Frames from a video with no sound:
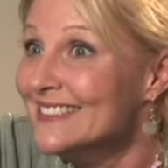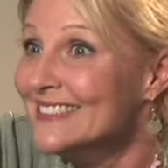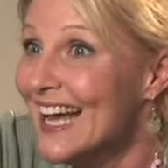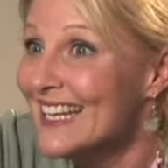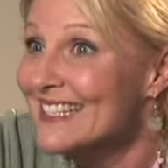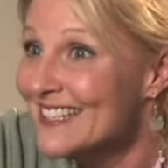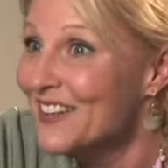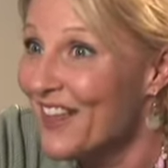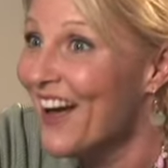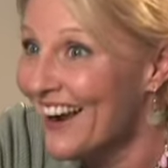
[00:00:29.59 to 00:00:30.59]
that's the
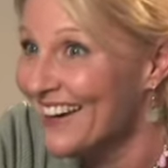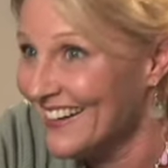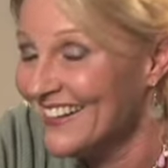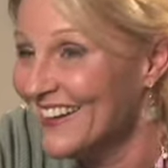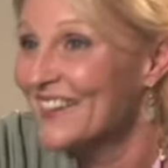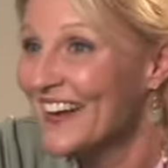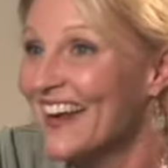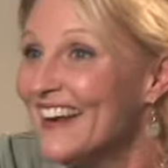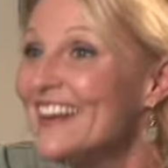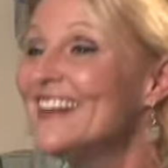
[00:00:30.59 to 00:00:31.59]
line,
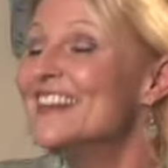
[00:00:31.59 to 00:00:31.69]
okay?